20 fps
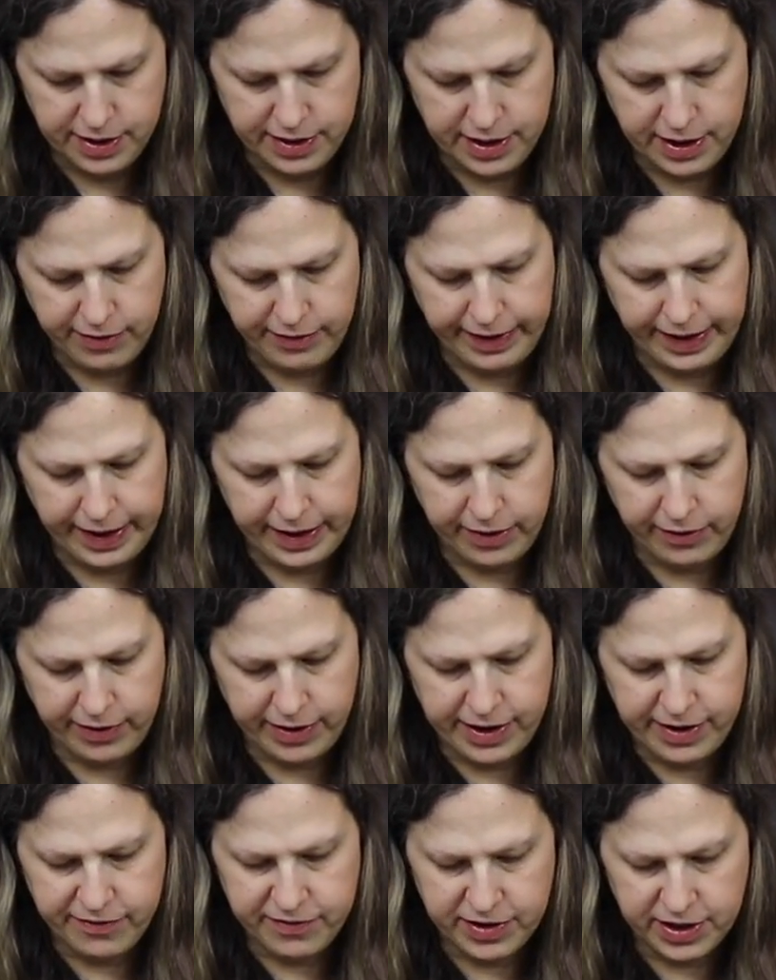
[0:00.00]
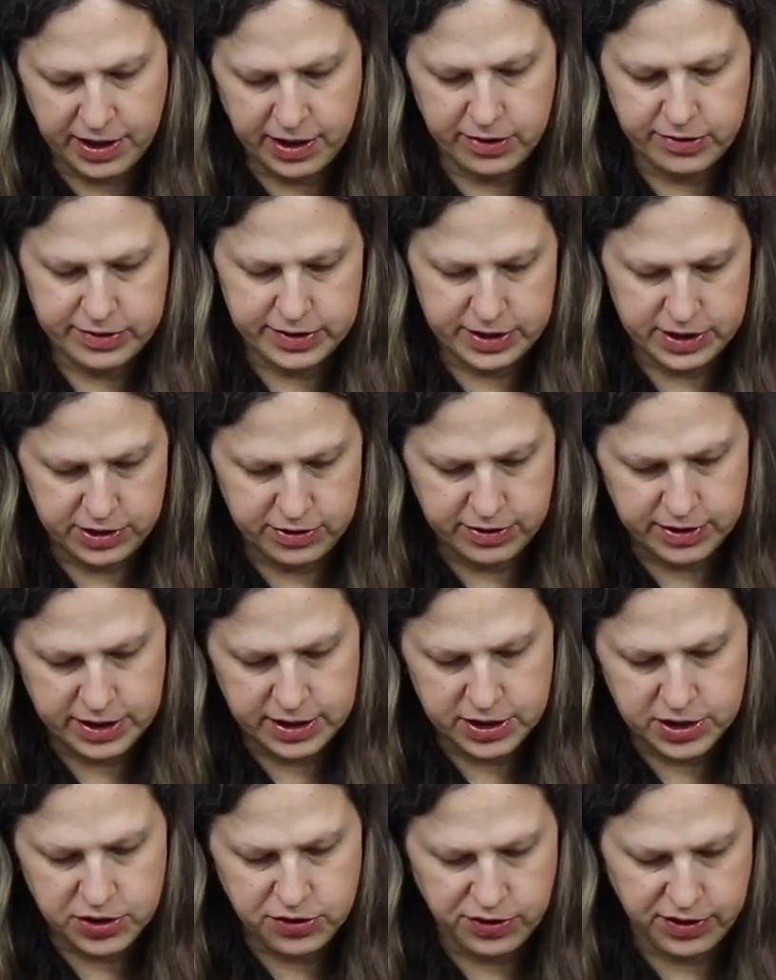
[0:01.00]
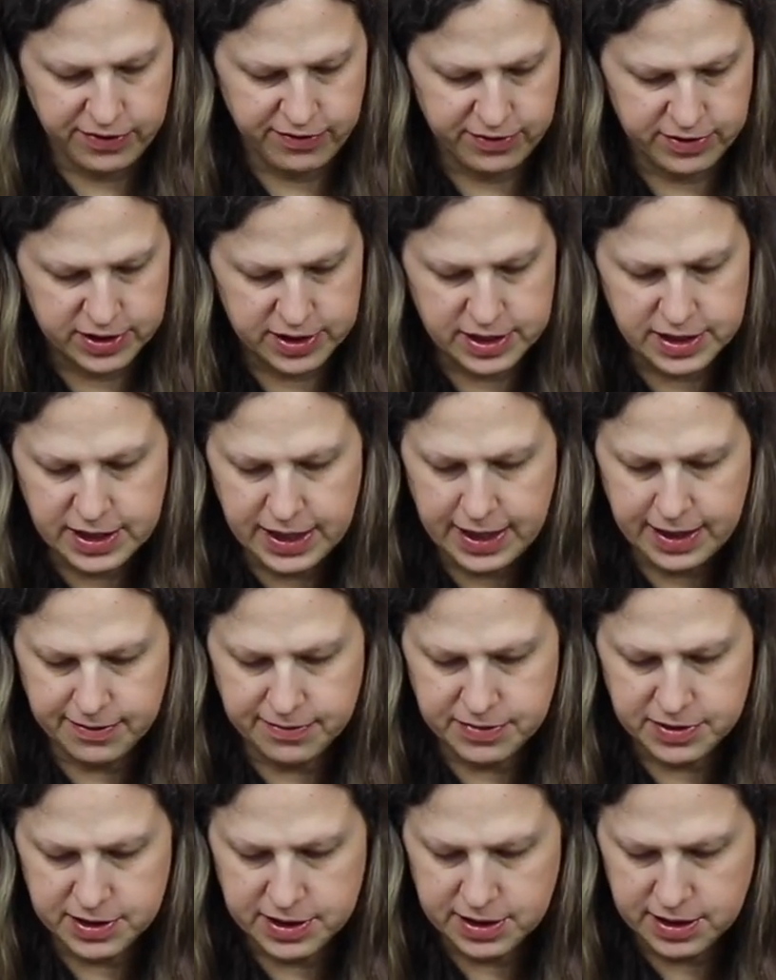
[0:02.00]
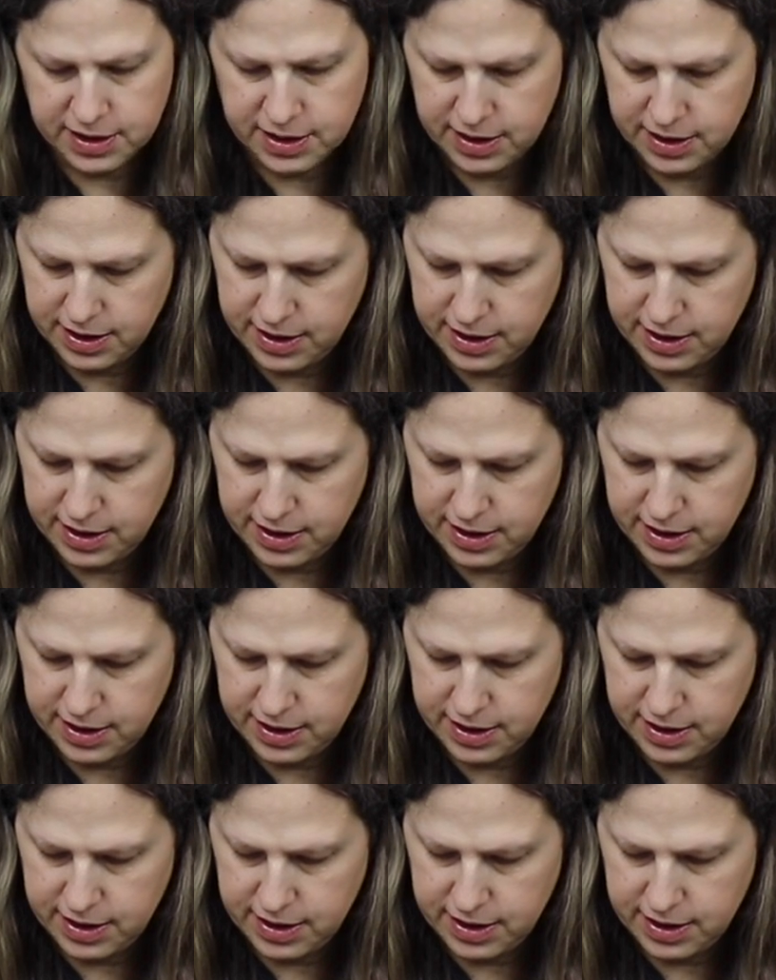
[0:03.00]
That way I don't have to go and do it in two different steps.